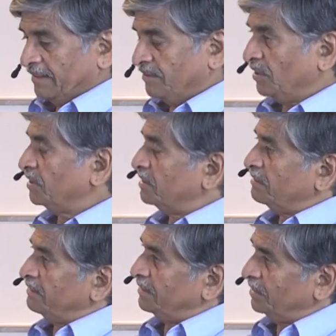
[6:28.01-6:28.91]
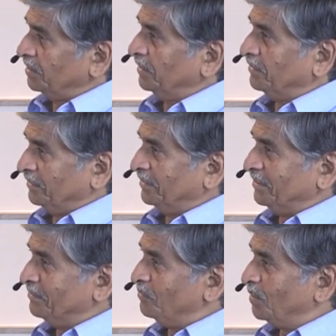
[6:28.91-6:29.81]
just sit
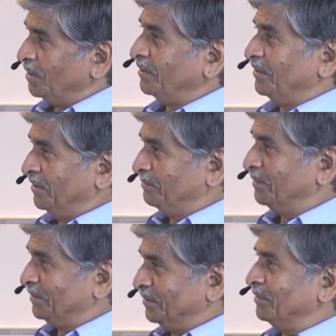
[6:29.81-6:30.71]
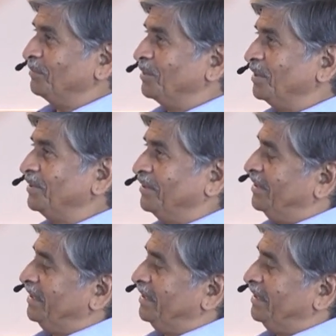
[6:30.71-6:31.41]
in water, immersed in water,